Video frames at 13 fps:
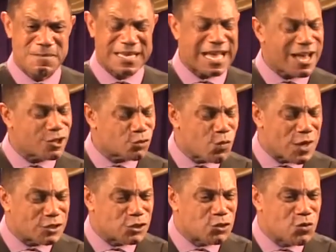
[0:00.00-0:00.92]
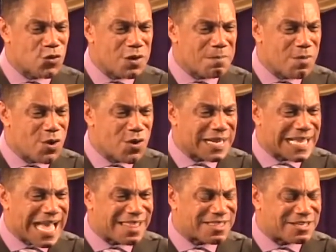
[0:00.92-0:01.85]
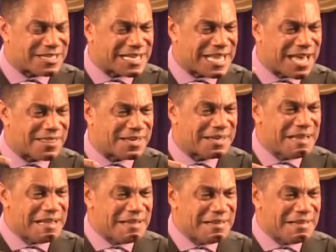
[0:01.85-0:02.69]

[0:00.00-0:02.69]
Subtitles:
Because what two or more gather together